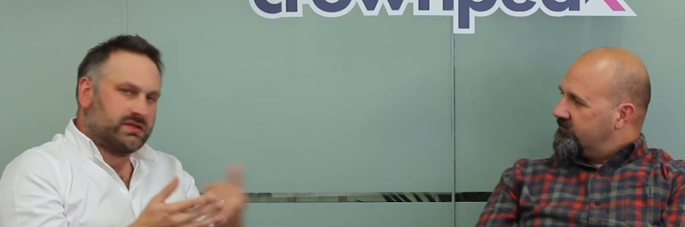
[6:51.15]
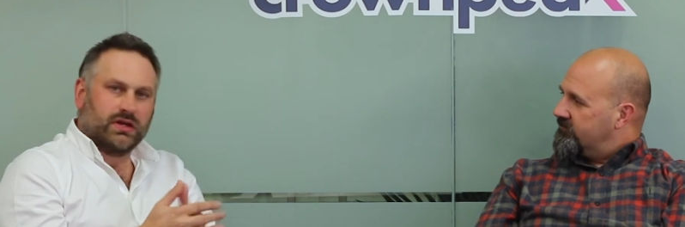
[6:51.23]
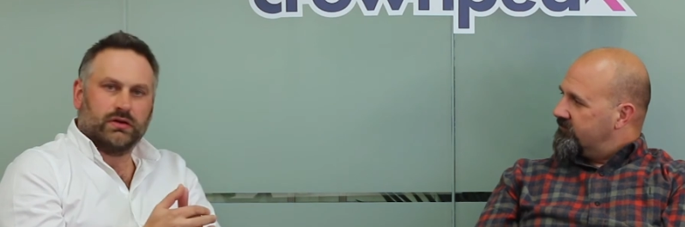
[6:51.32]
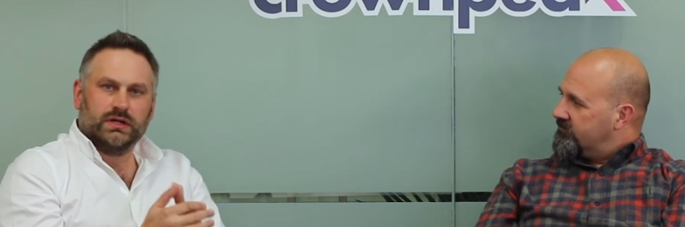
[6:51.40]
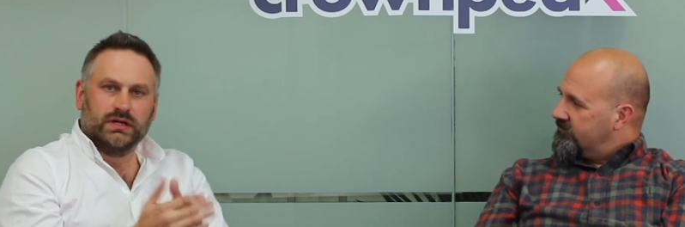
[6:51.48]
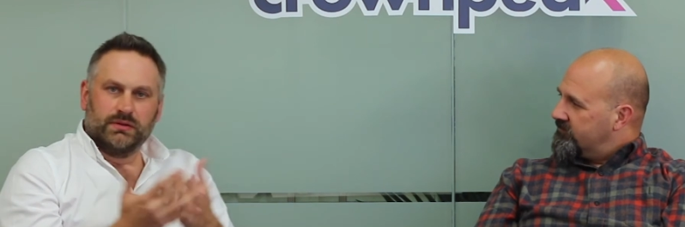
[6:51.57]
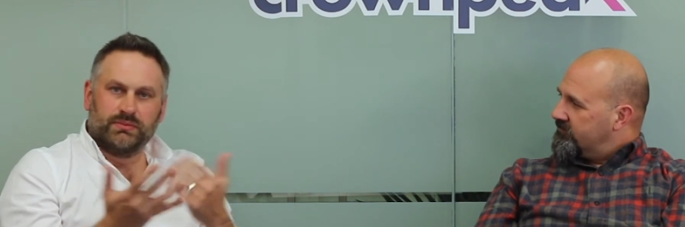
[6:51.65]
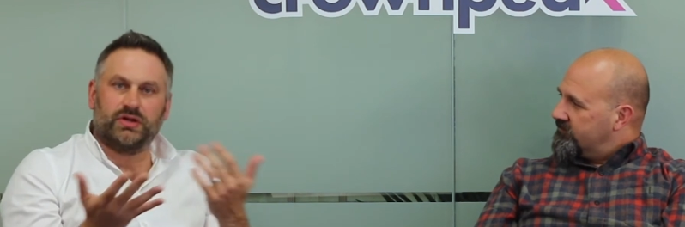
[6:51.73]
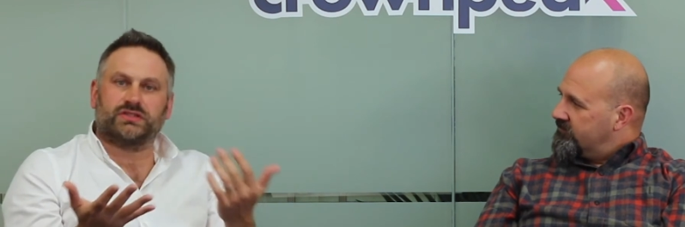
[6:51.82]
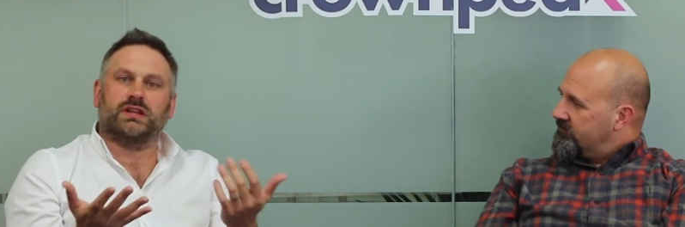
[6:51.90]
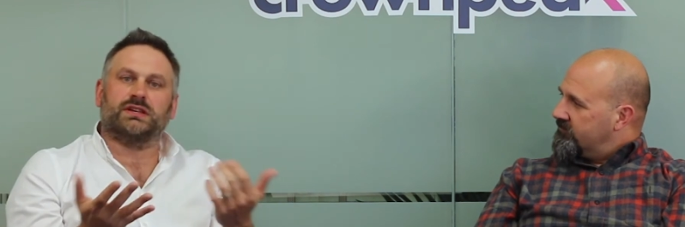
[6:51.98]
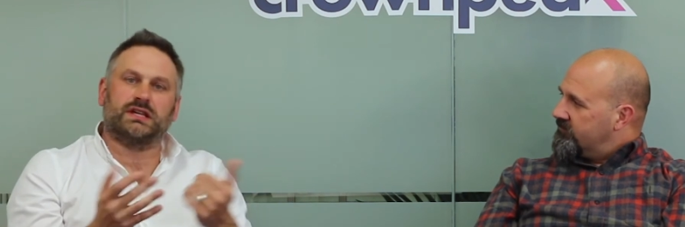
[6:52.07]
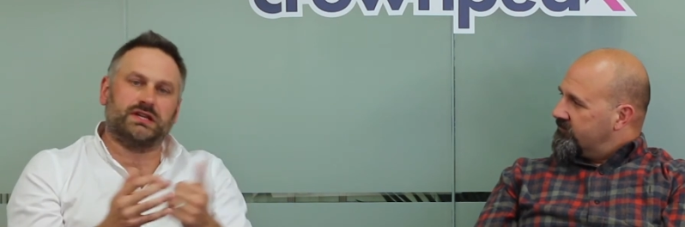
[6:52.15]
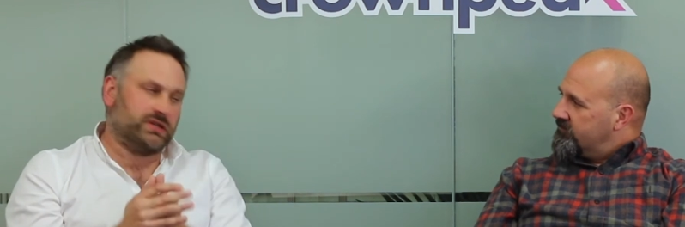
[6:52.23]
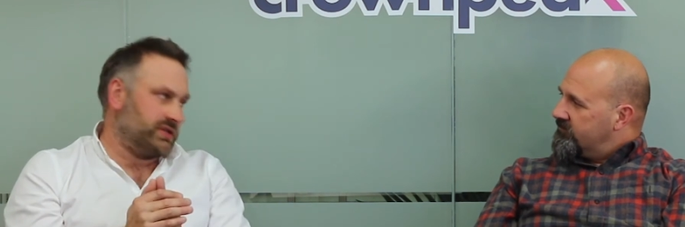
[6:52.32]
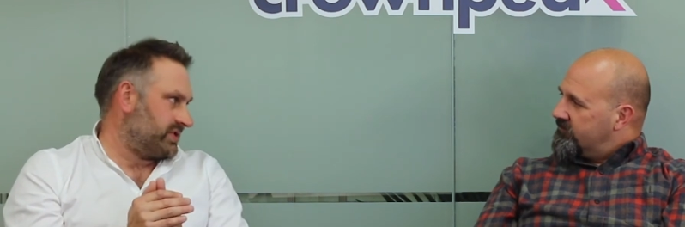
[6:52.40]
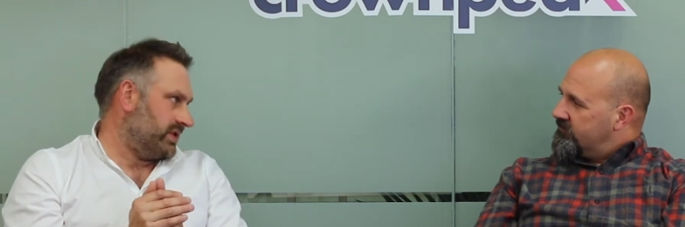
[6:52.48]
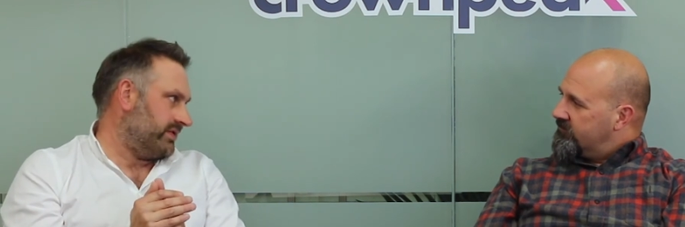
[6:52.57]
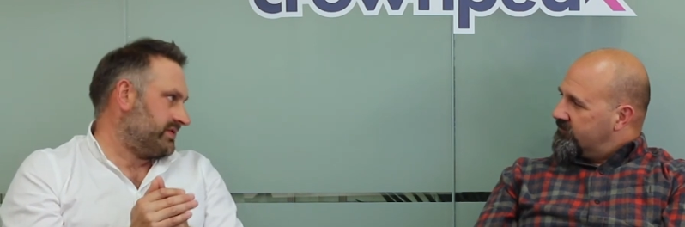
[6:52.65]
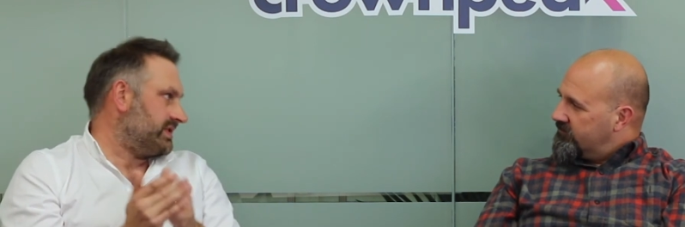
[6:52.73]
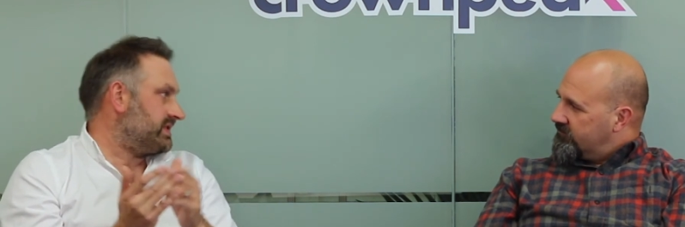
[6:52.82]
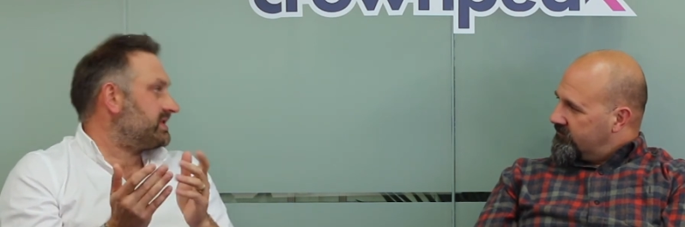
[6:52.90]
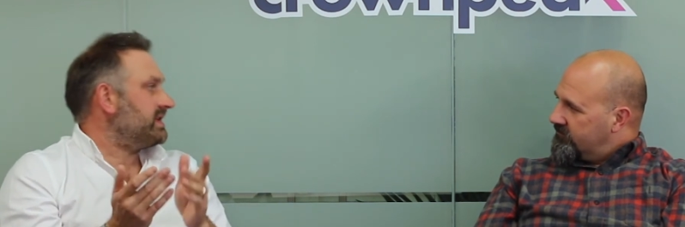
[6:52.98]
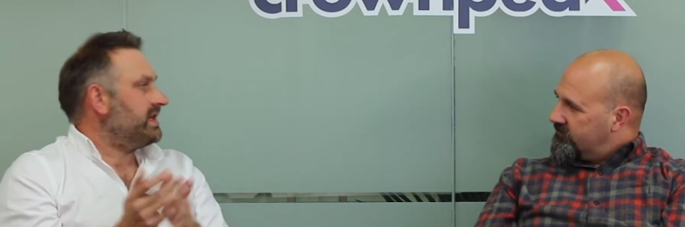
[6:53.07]
Speaker 1: So personalization
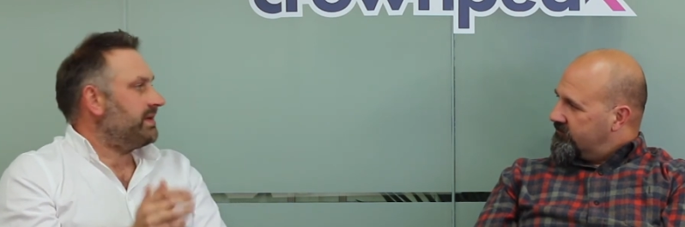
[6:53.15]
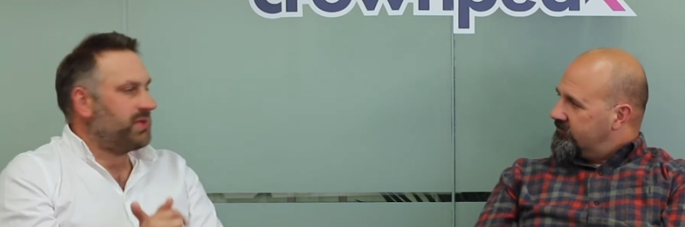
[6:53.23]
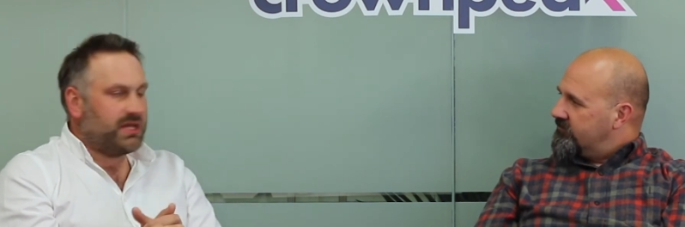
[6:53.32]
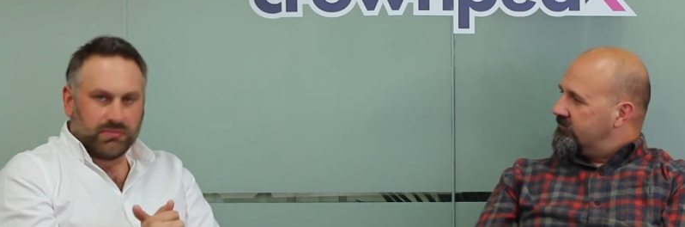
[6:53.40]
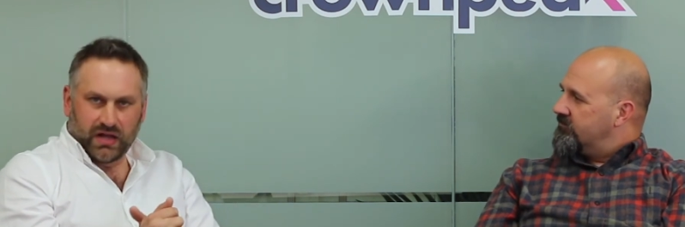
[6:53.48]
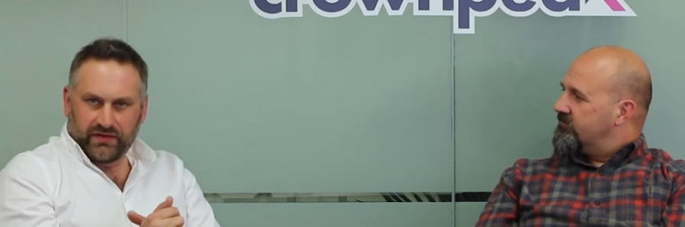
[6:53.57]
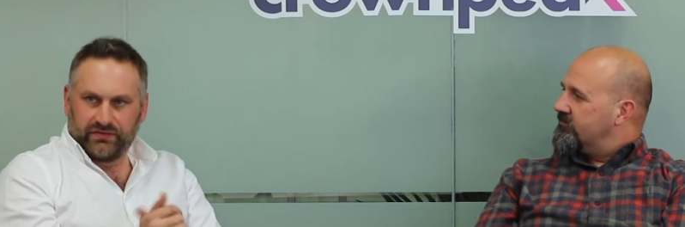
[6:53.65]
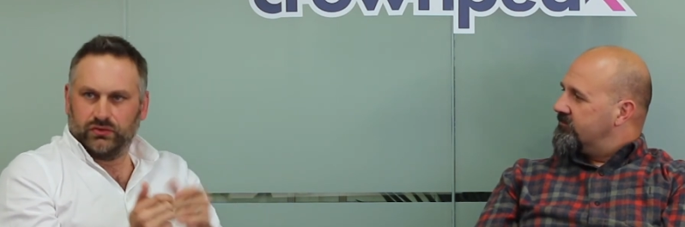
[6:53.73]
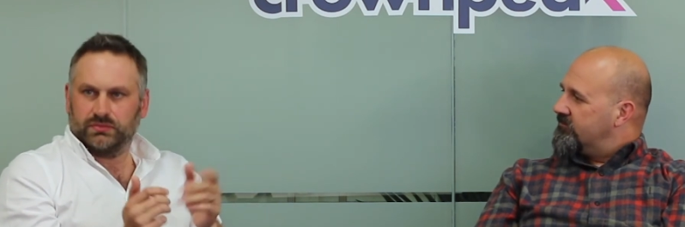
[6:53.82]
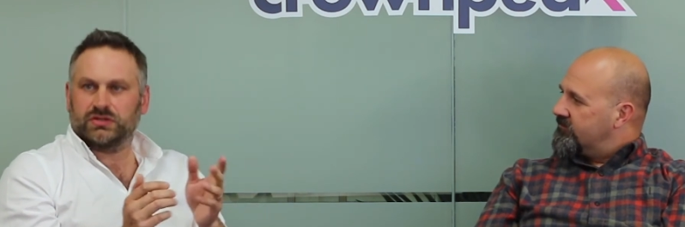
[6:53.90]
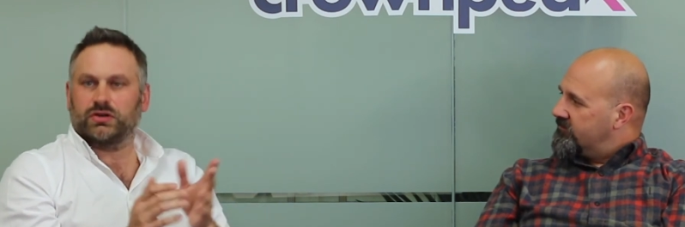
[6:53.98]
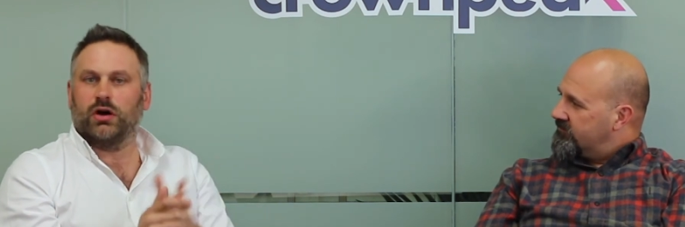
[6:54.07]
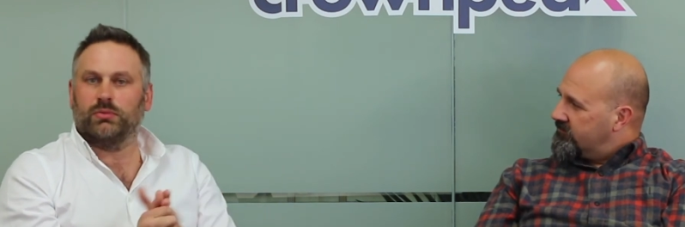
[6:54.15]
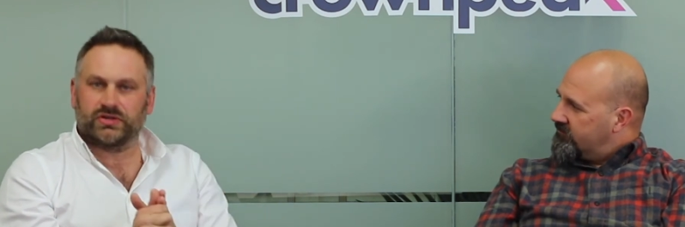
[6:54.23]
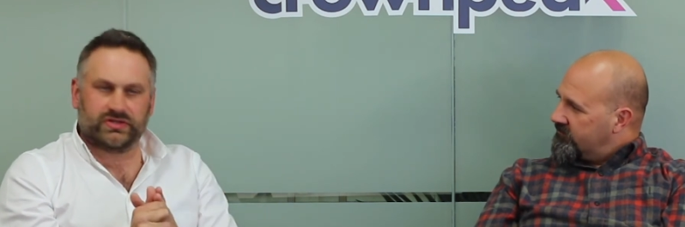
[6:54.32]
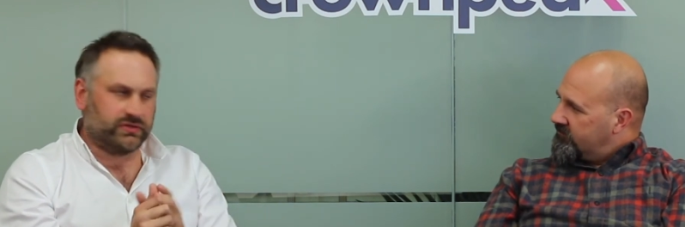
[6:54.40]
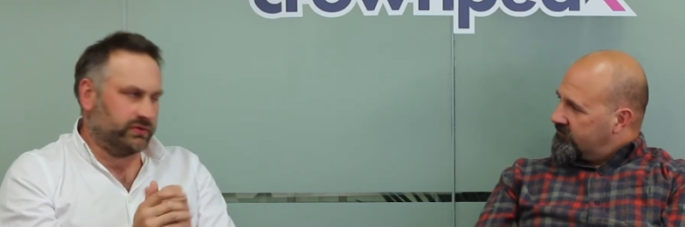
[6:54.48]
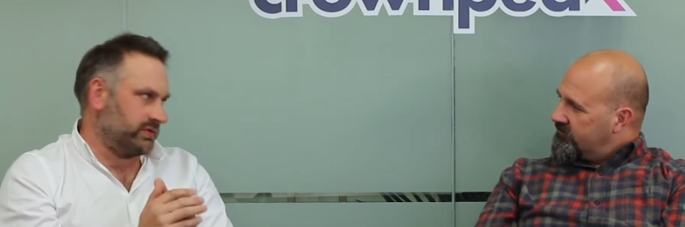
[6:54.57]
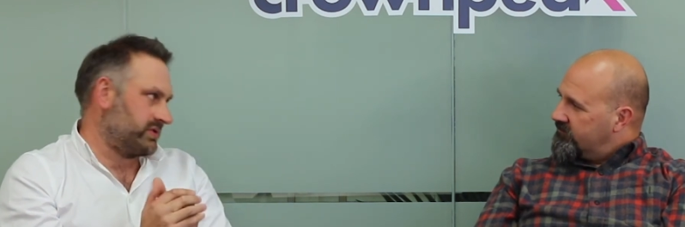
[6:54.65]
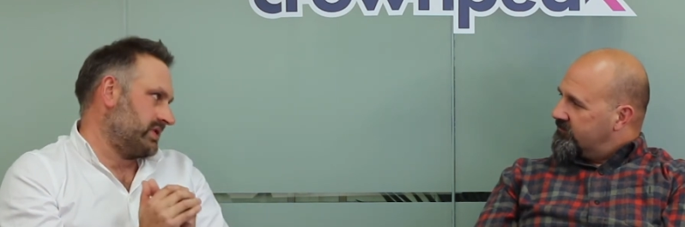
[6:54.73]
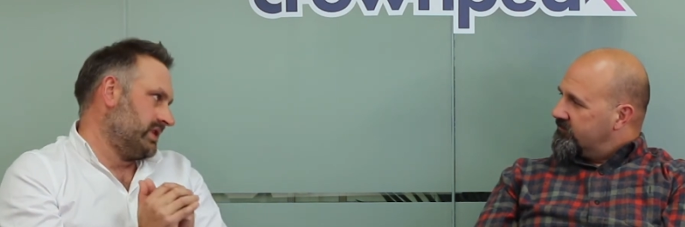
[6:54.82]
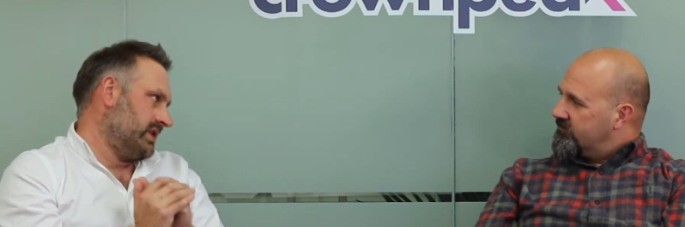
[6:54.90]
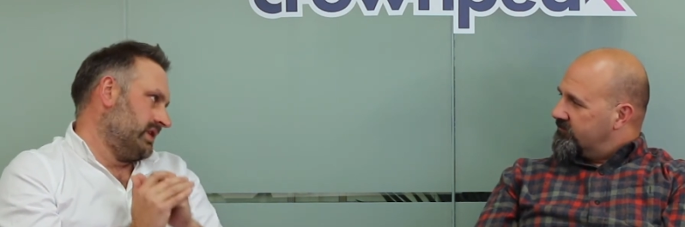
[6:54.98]
services, CDP platforms, commerce tools,